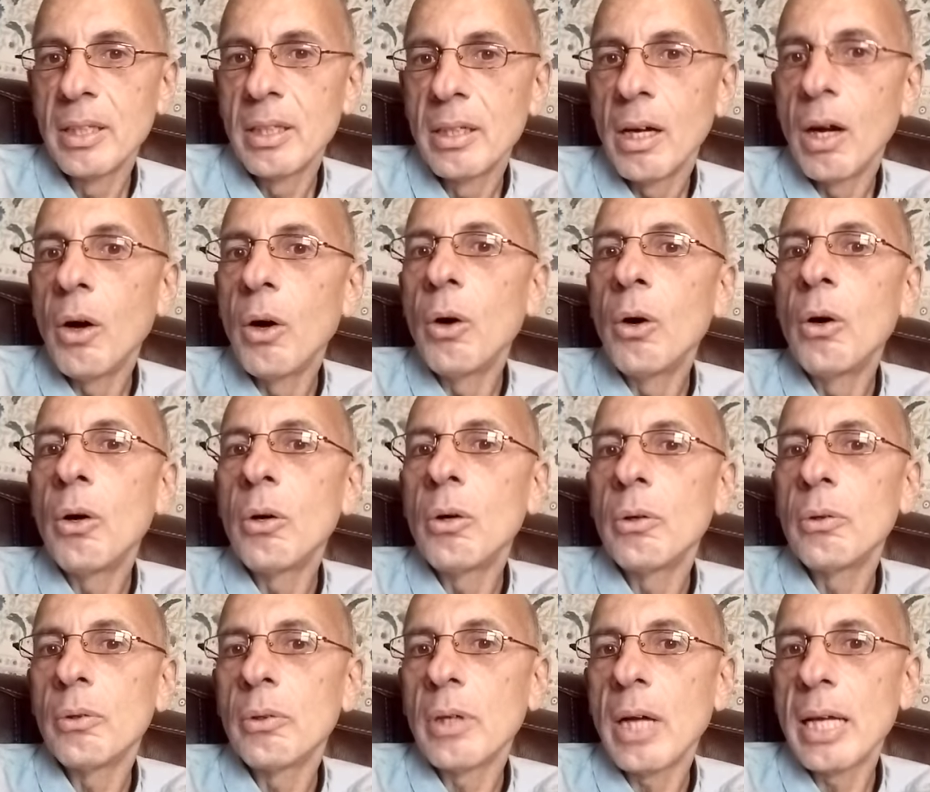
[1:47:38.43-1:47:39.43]

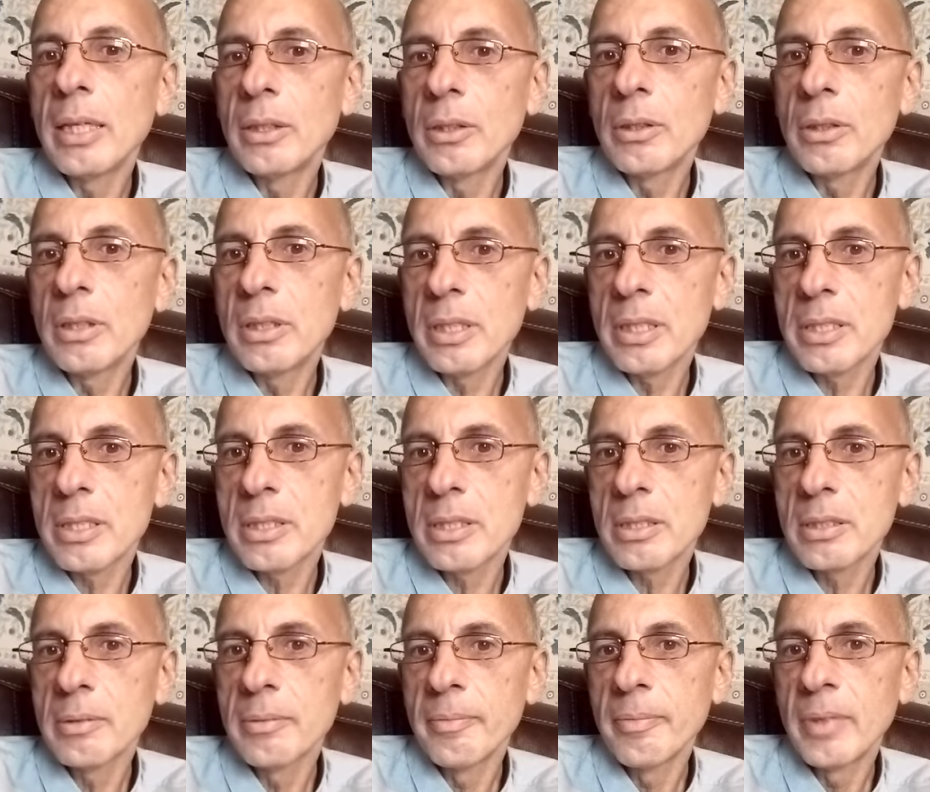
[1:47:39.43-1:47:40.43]
oh, I learned
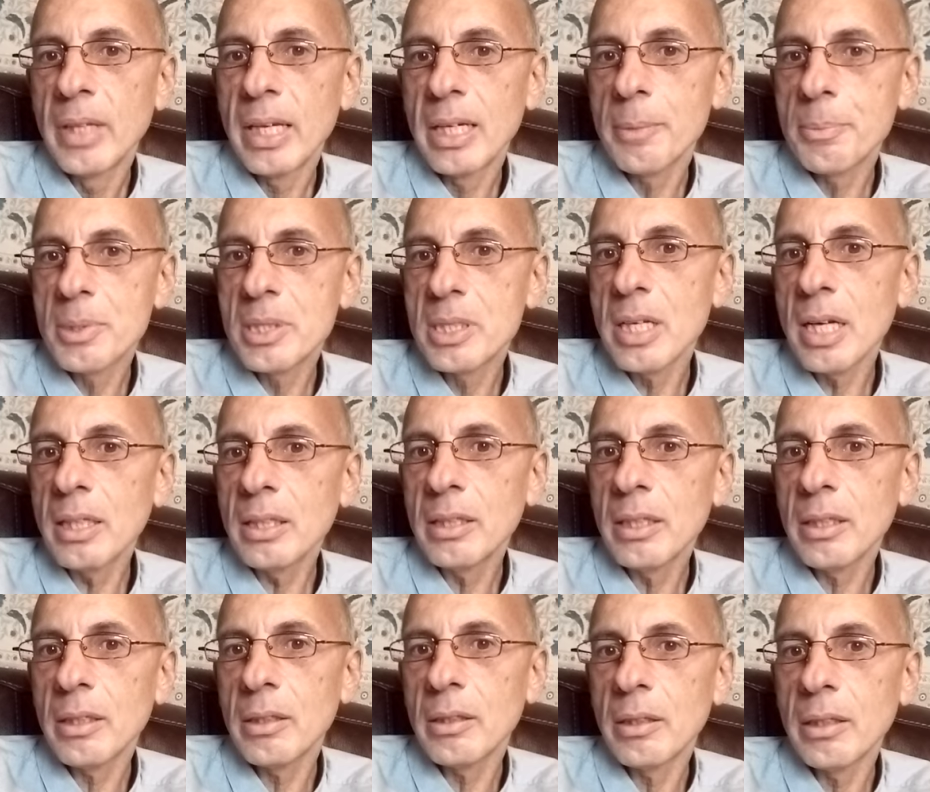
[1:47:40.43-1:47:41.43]
this and I'm stuck
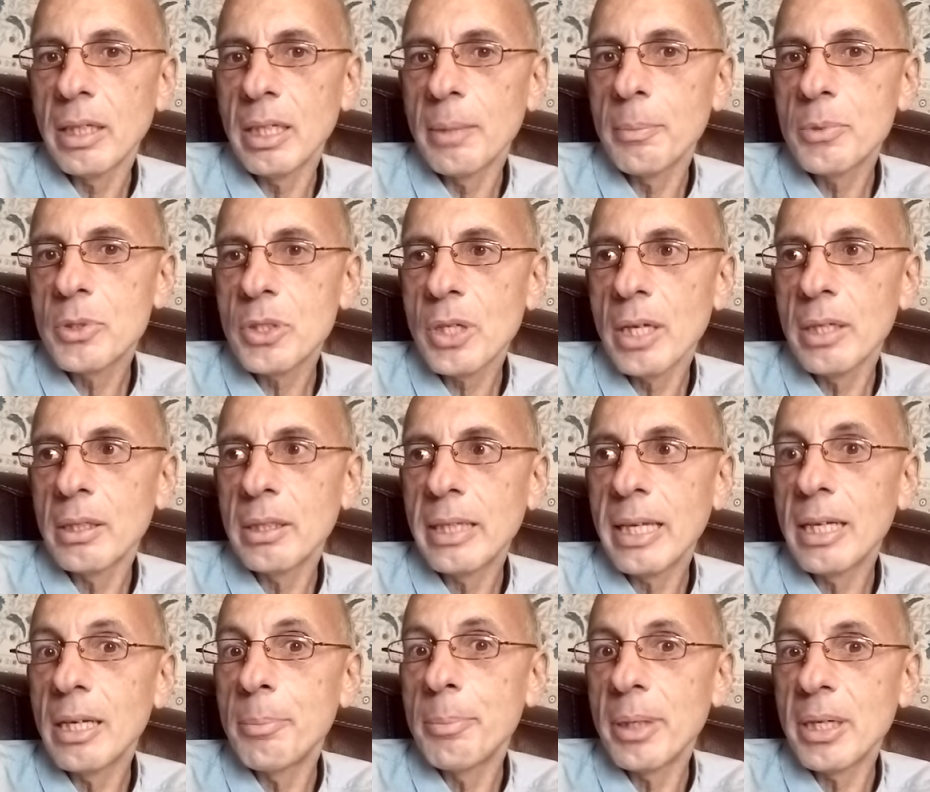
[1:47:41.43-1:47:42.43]
there and I'm trying to
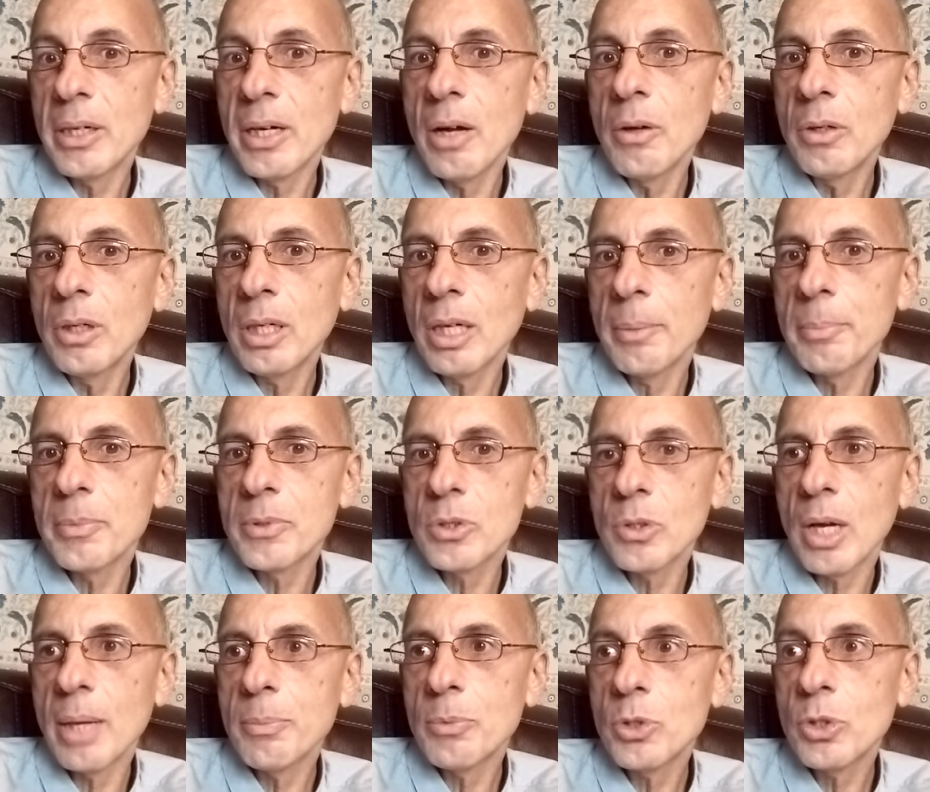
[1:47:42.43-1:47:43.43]
get a better outcome. So
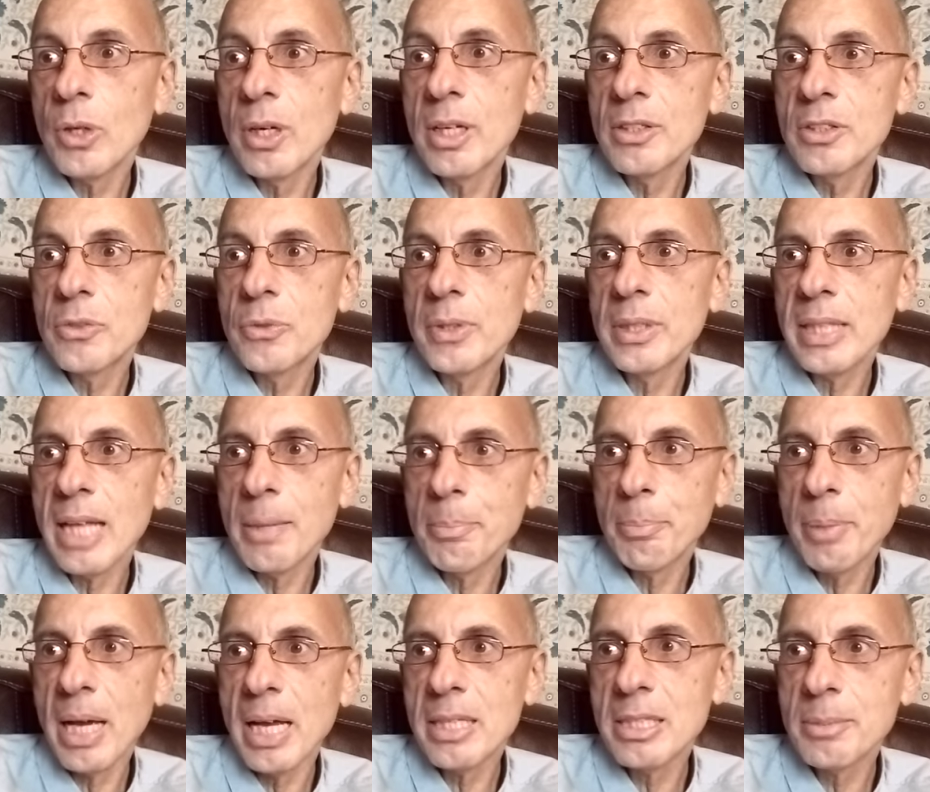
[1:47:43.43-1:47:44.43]
I'm transferring that
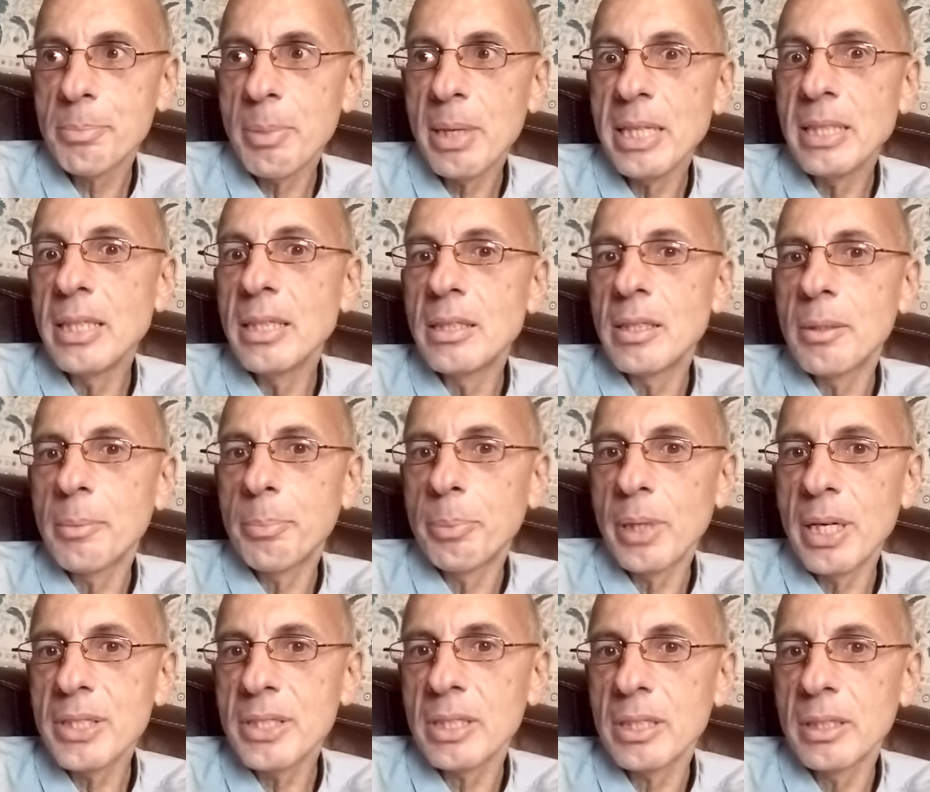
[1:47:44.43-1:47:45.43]
past pain into the
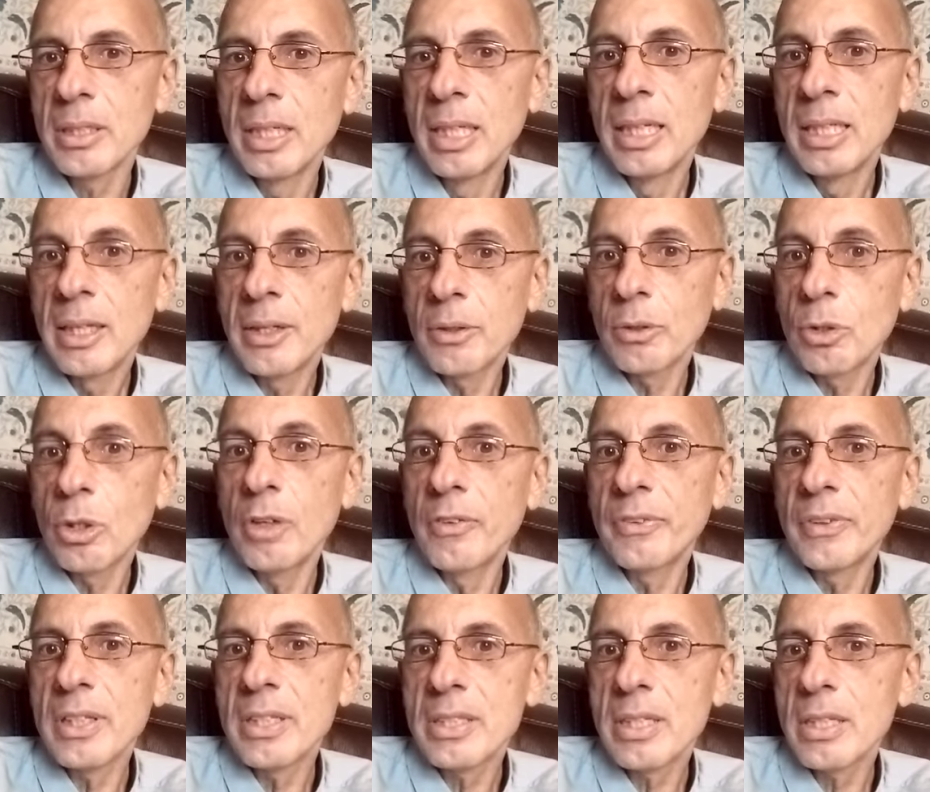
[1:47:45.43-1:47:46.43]
present. Now the
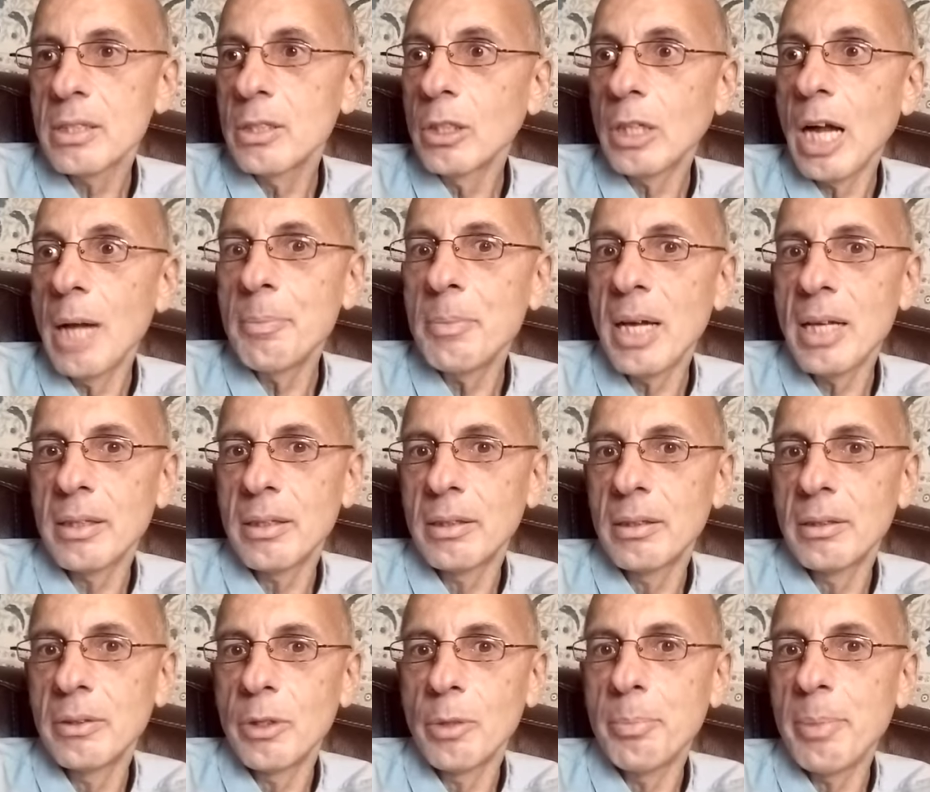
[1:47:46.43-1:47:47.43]
girlfriend says, Look, I'm not
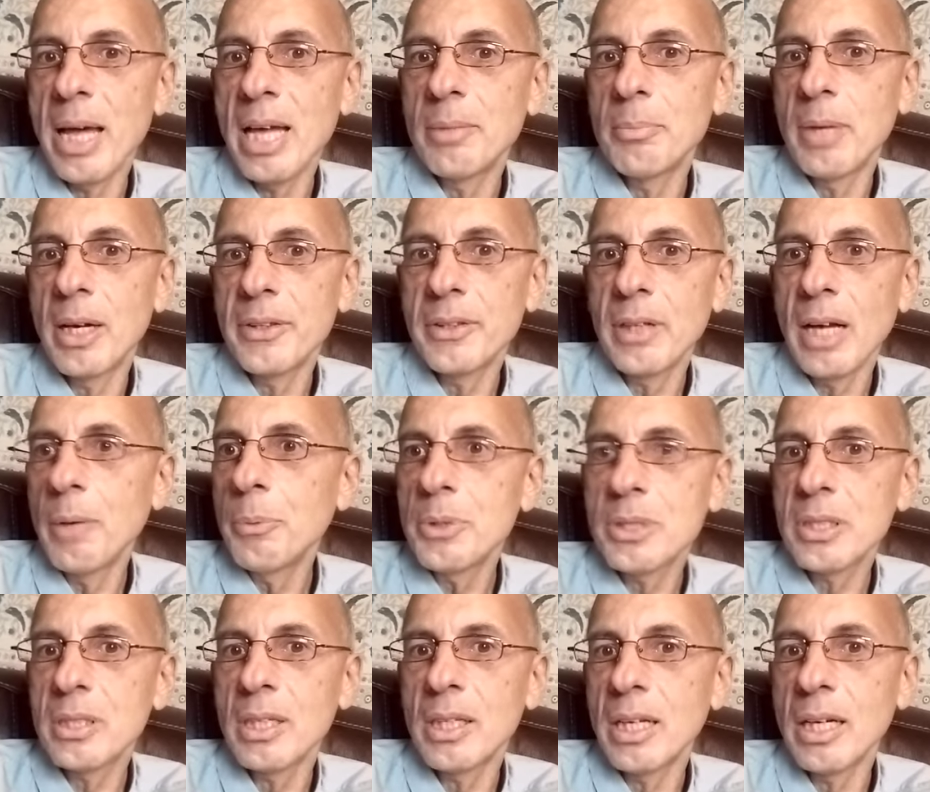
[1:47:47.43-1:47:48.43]
your bad mother. I
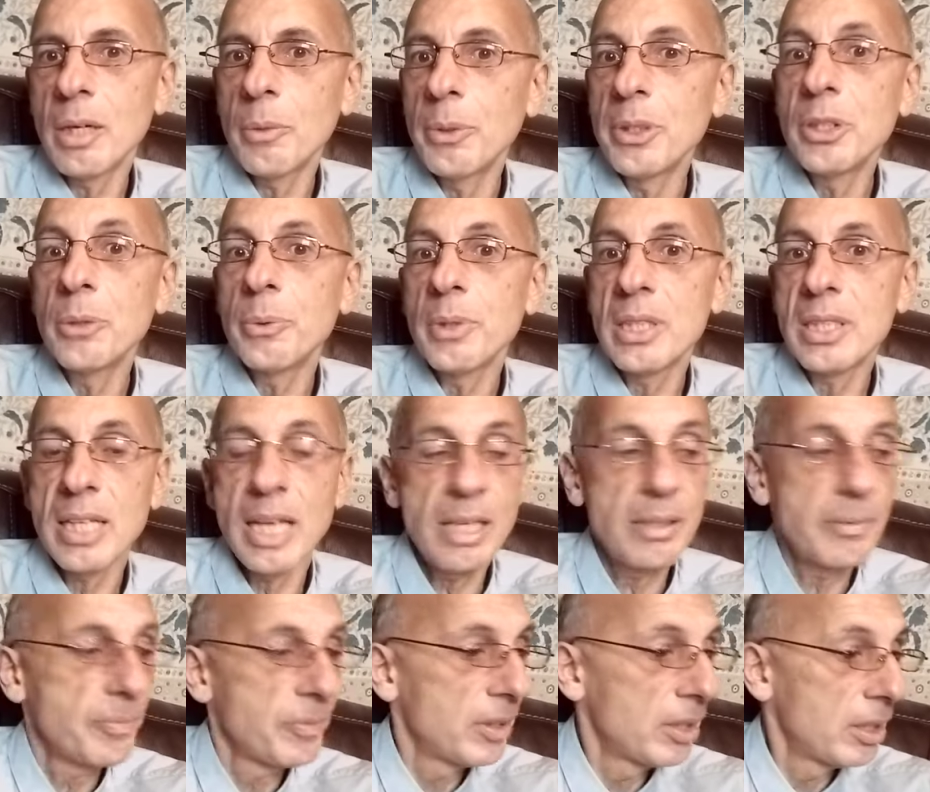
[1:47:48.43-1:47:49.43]
wasn't there when you were 10.